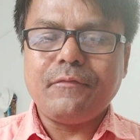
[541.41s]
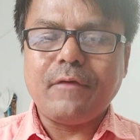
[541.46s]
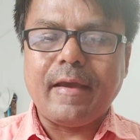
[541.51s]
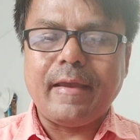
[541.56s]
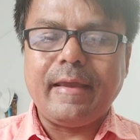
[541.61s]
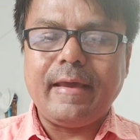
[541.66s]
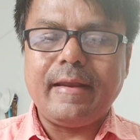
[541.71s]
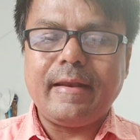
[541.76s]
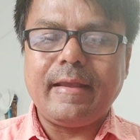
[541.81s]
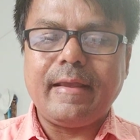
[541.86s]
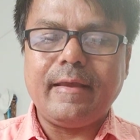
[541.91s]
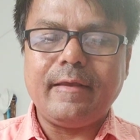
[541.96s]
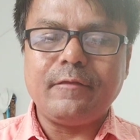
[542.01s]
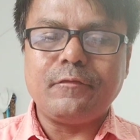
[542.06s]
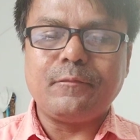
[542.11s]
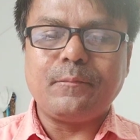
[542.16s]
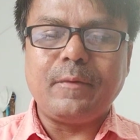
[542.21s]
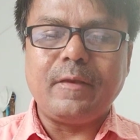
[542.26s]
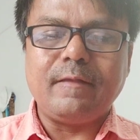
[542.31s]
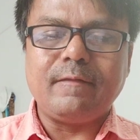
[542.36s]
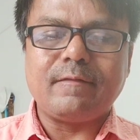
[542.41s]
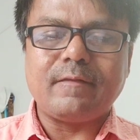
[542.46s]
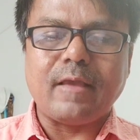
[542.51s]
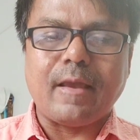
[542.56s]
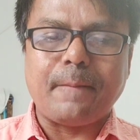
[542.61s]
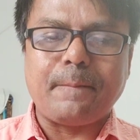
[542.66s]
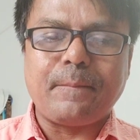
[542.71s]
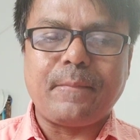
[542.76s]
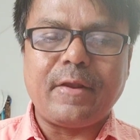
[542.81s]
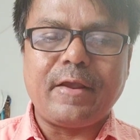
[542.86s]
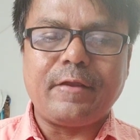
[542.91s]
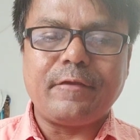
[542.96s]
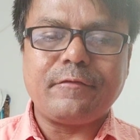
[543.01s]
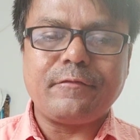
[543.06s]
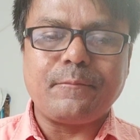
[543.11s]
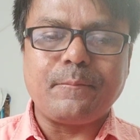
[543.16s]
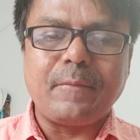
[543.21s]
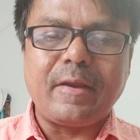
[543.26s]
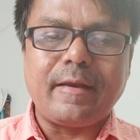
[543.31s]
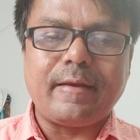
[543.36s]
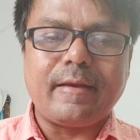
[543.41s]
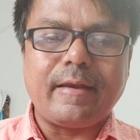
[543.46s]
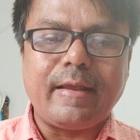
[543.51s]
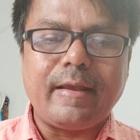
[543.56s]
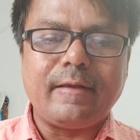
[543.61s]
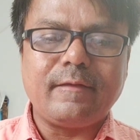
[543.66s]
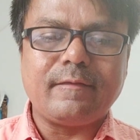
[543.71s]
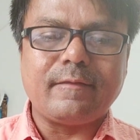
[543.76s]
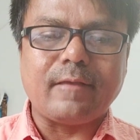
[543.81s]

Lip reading: fire has been suppressed may take